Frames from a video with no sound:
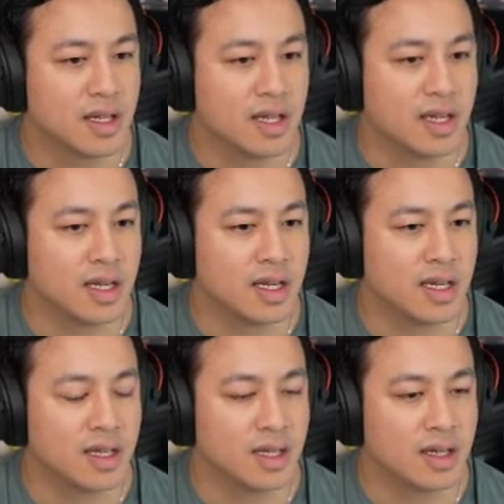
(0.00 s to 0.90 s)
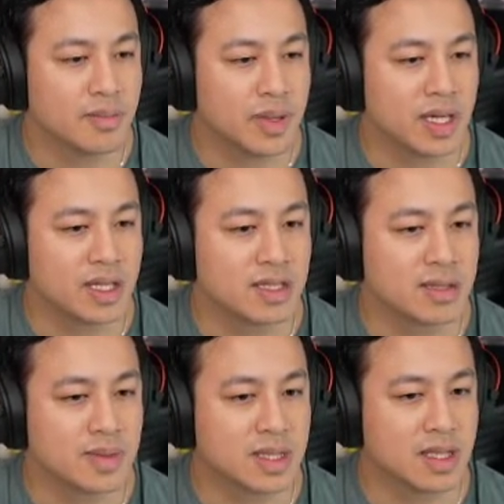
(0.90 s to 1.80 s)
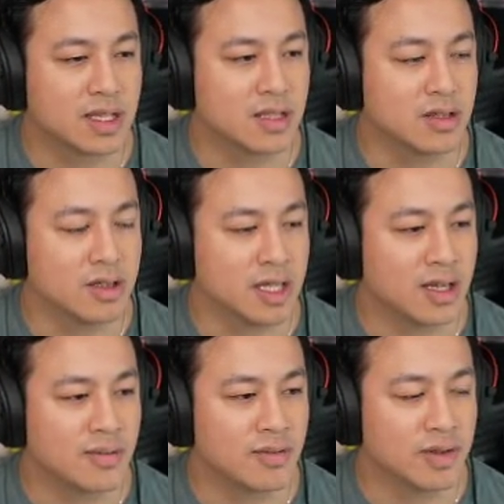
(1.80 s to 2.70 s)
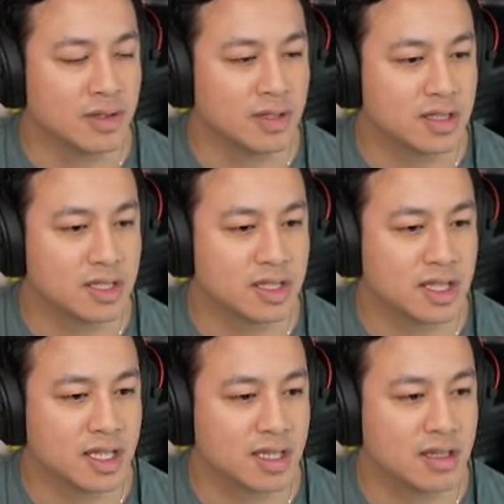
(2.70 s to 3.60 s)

In plugins Obsidian your name folder, check.